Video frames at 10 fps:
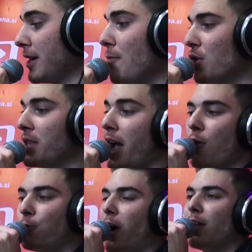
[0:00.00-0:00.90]
Come on
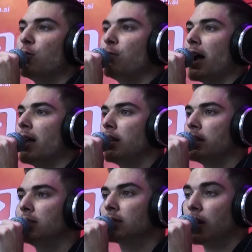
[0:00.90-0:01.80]
now, follow my lead.